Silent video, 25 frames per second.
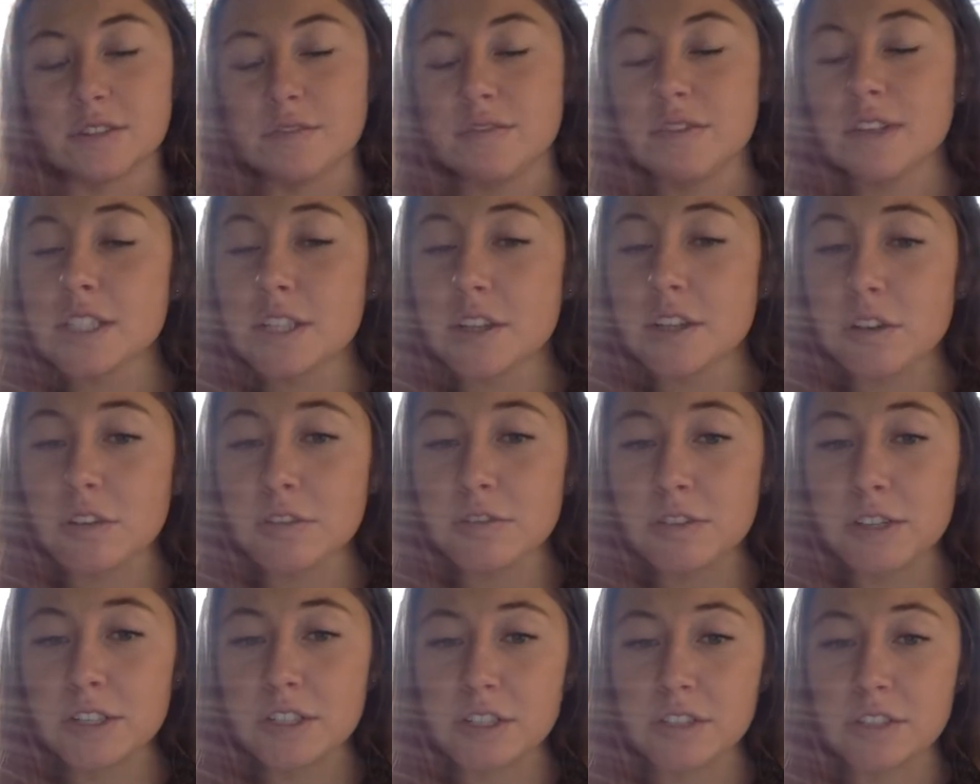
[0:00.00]
physical
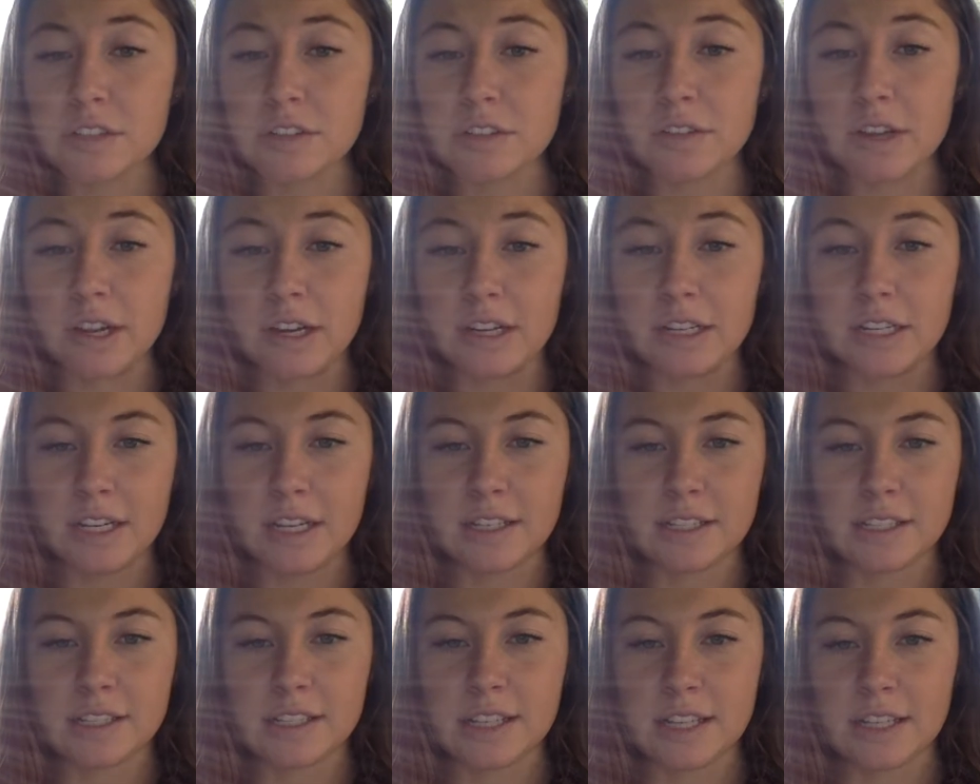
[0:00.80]
features of
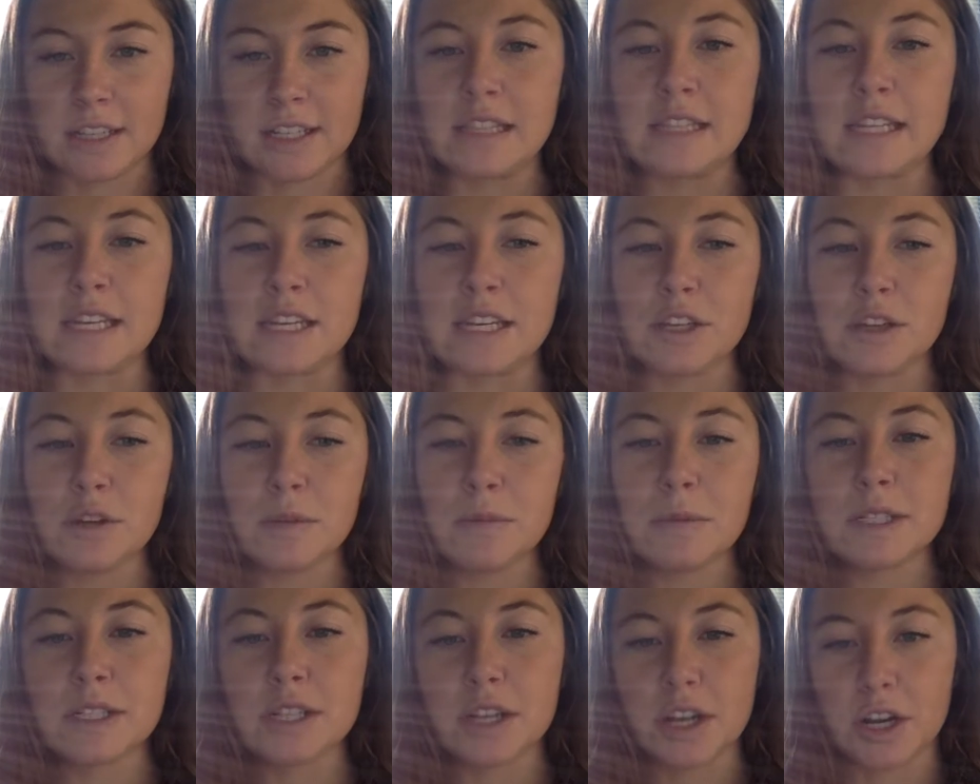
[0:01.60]
areas, and then the
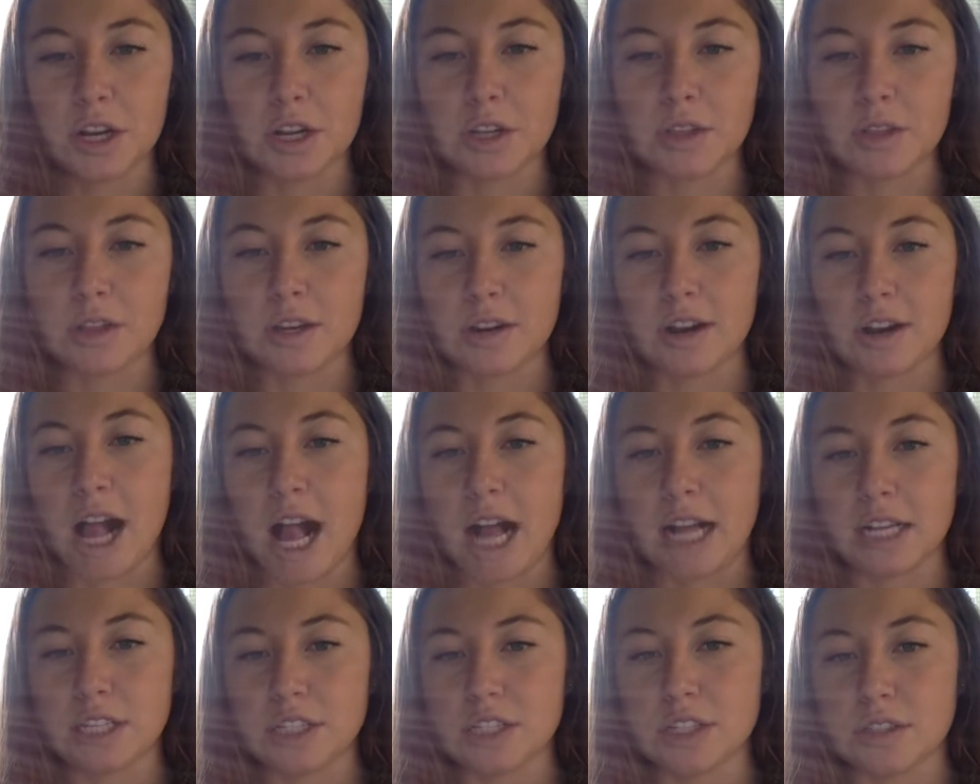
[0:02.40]
human to earth
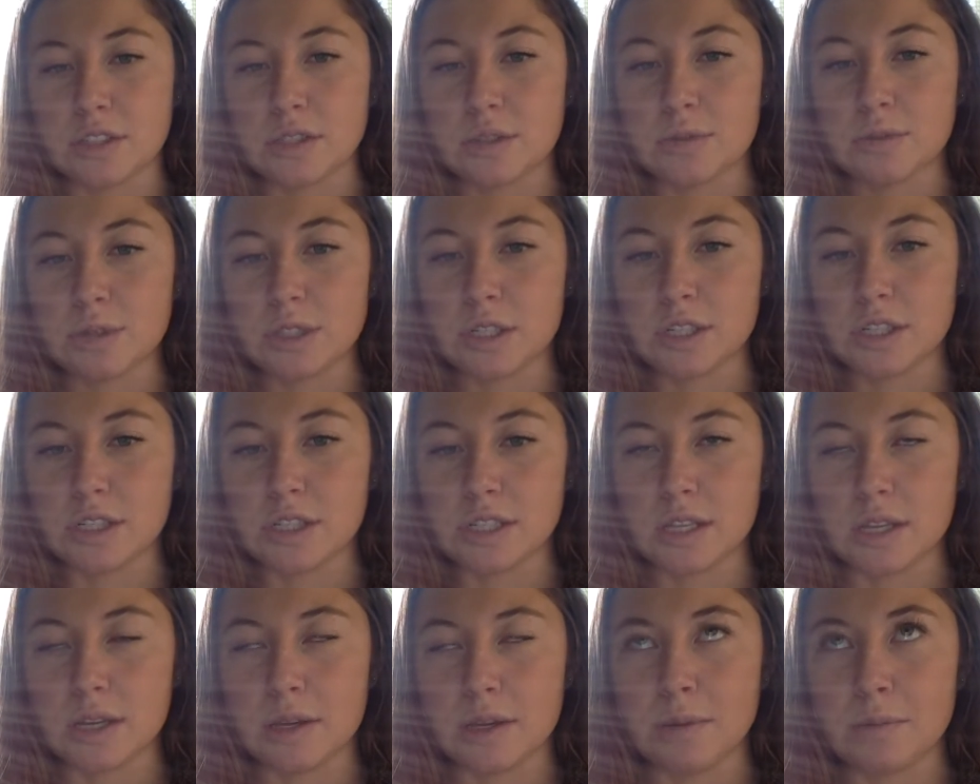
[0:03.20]
interactions, which
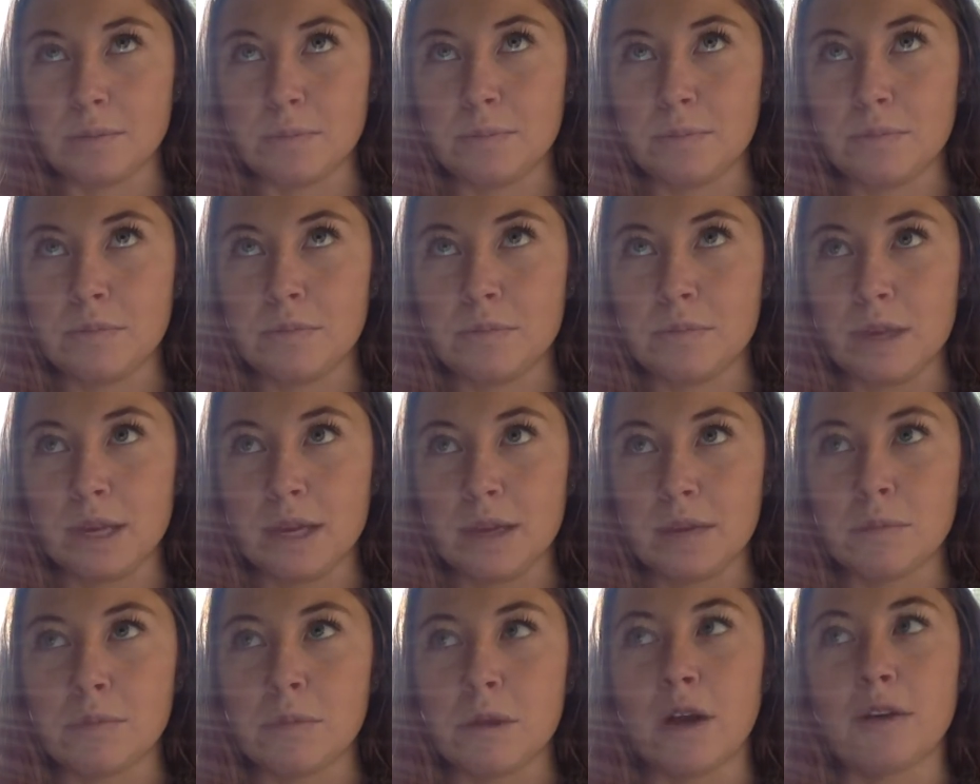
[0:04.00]
is a
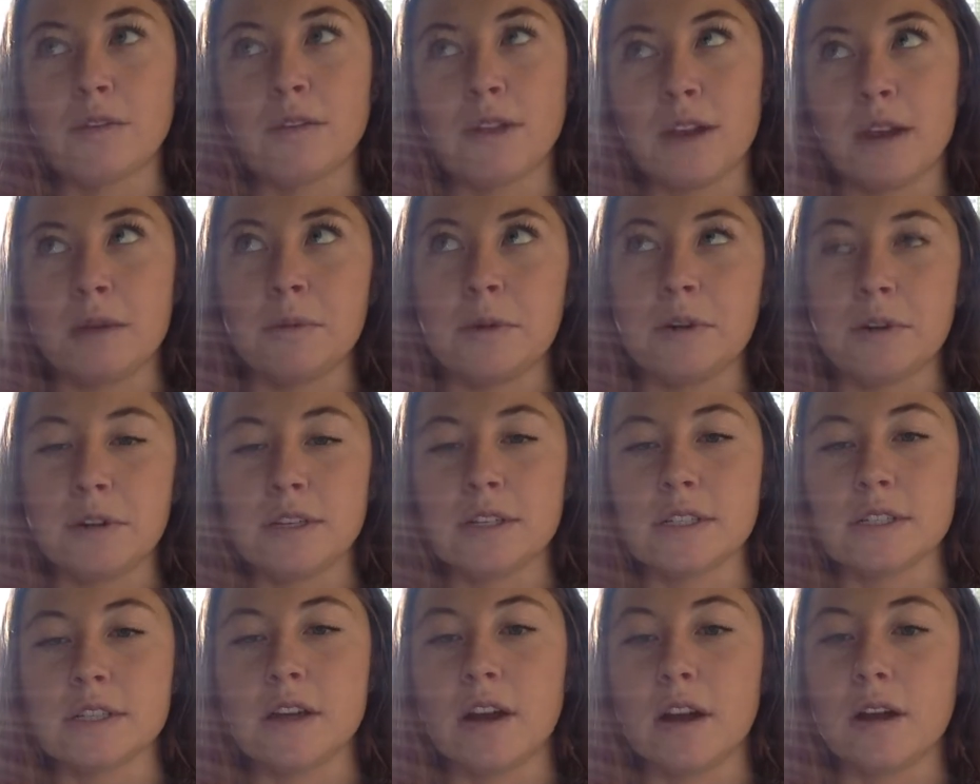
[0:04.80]
big part that I'm
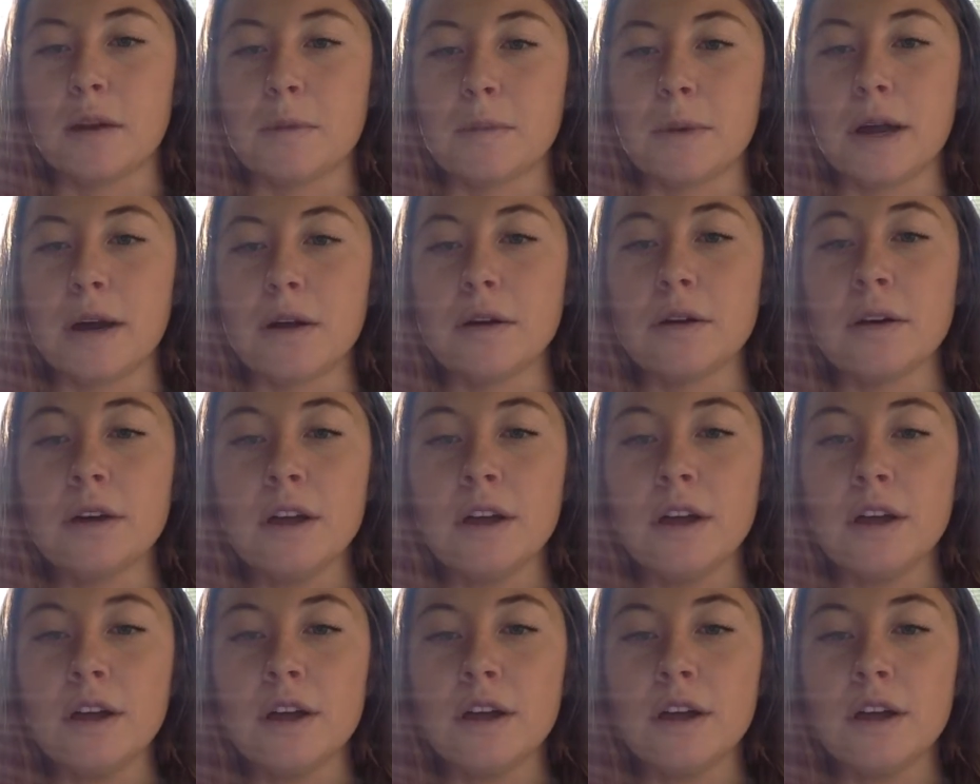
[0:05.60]
going to talk about.